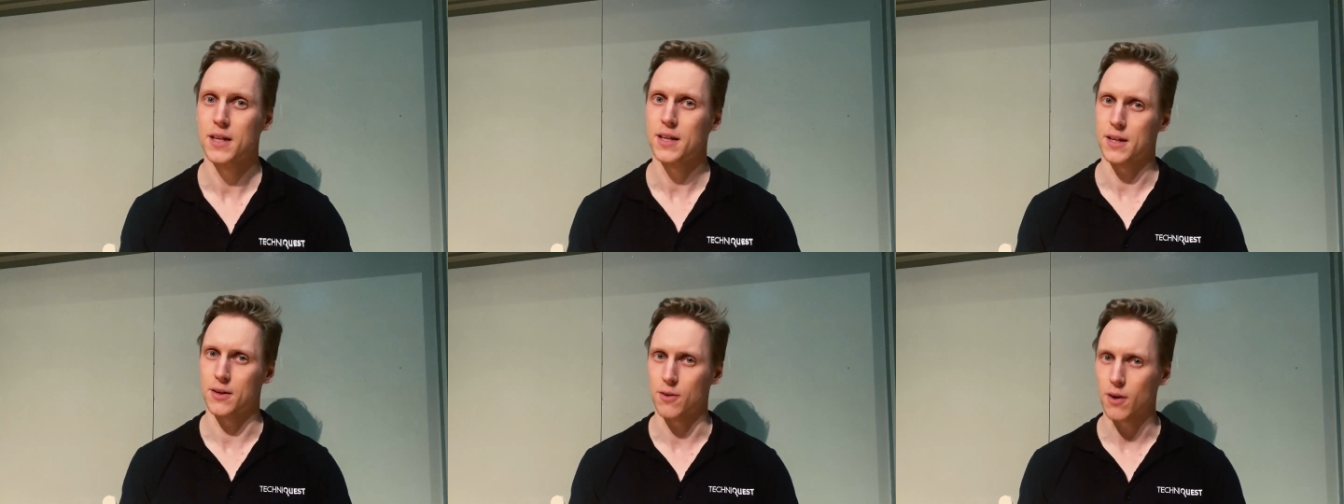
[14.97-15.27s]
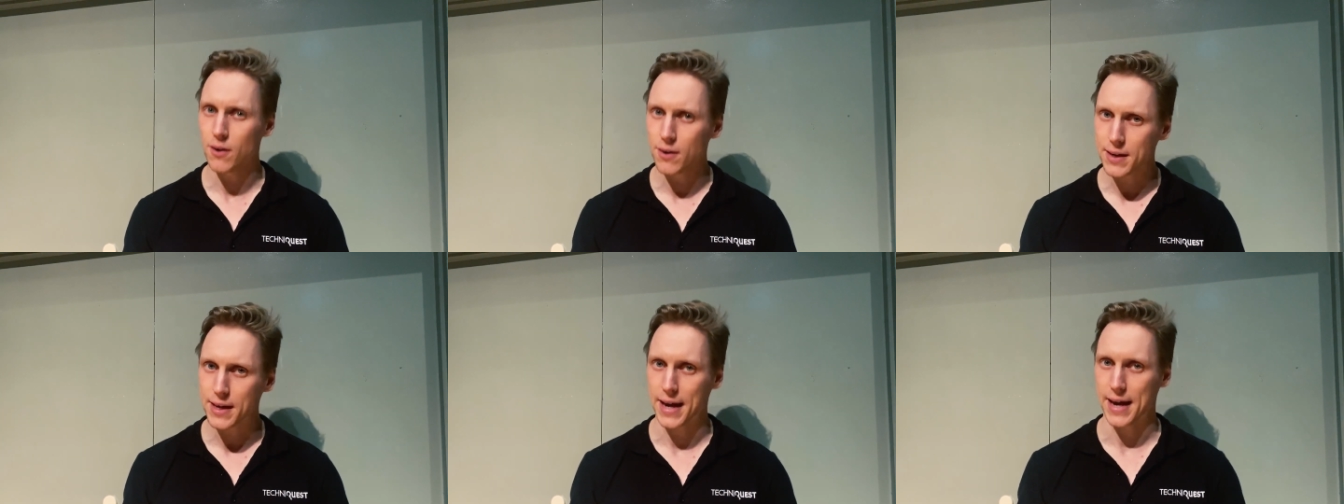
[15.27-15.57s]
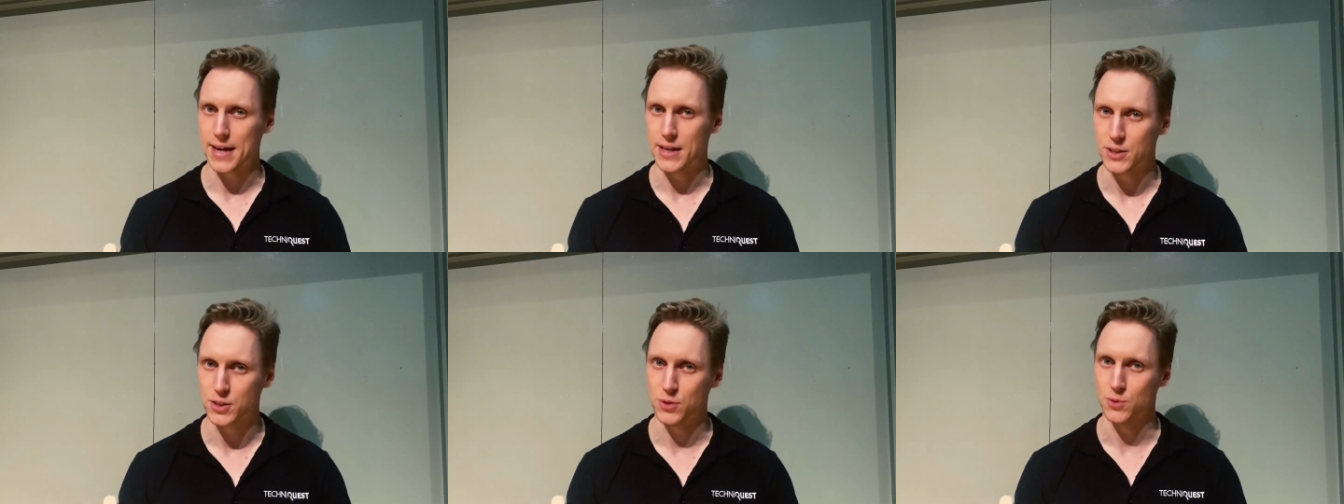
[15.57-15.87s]
there are
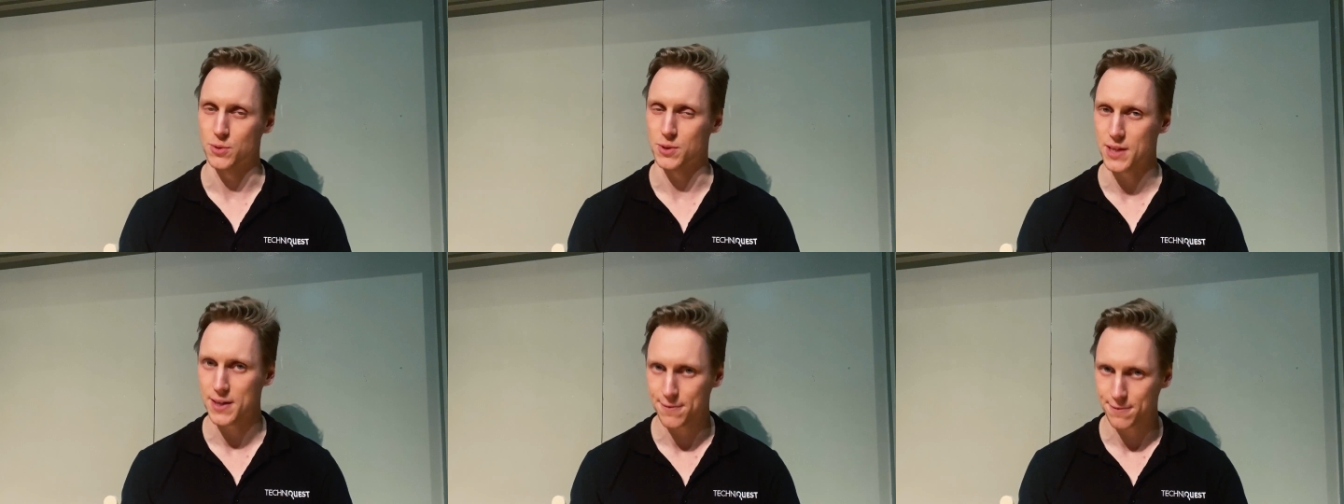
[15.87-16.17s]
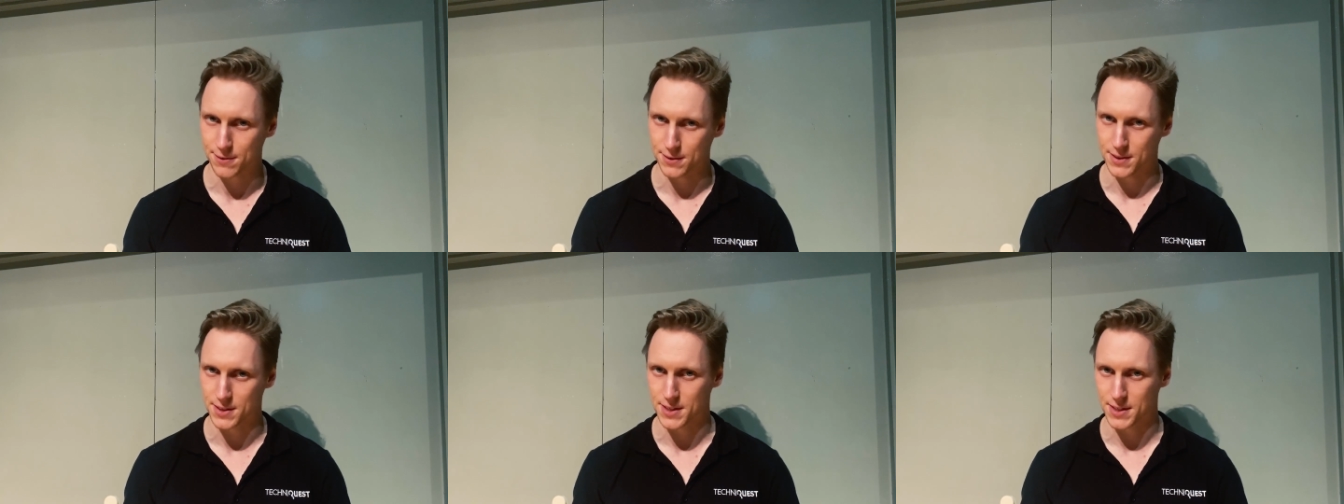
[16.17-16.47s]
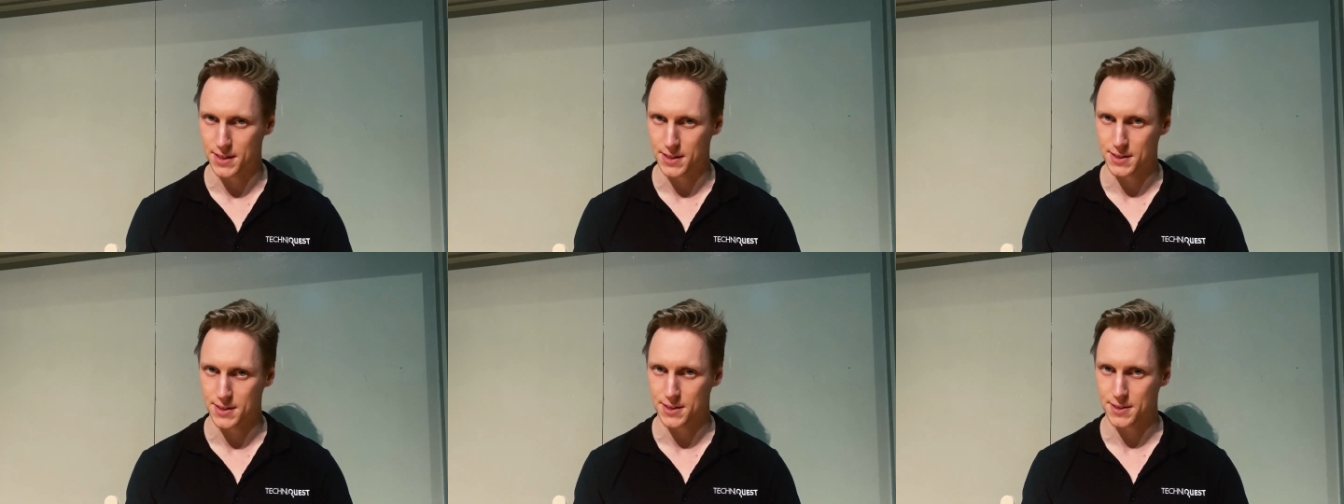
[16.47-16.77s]
occasional
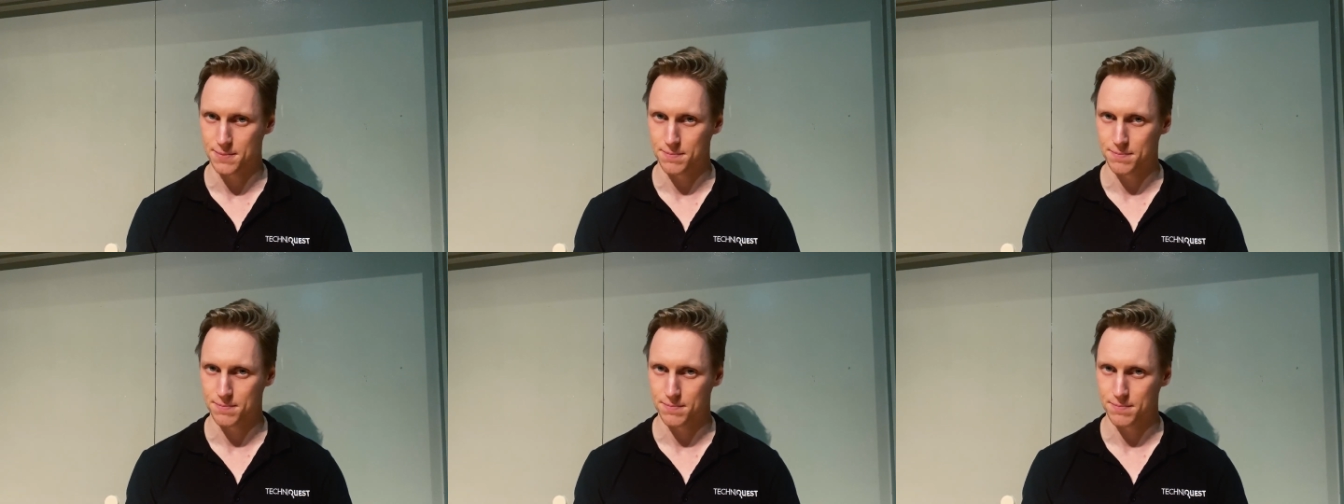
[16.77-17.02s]
differences.